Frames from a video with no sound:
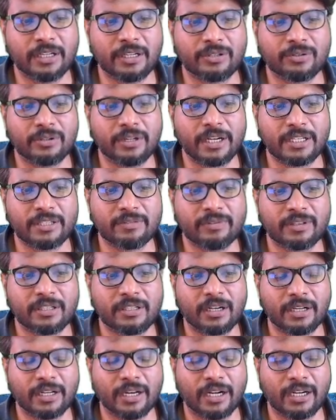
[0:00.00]
it should ends with
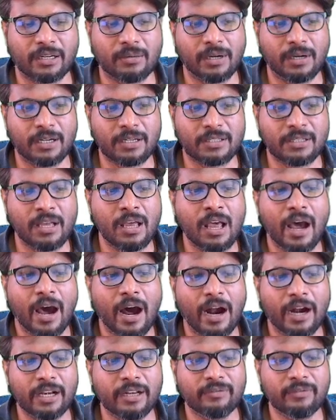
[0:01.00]
.handlebars,
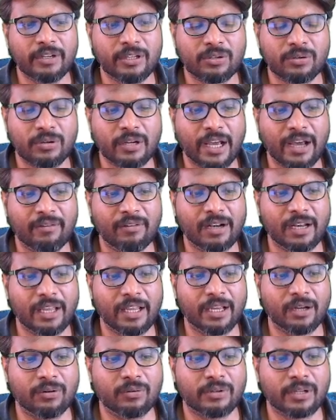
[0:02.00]
and we should have a
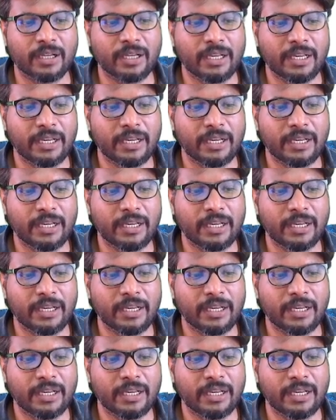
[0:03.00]
layout.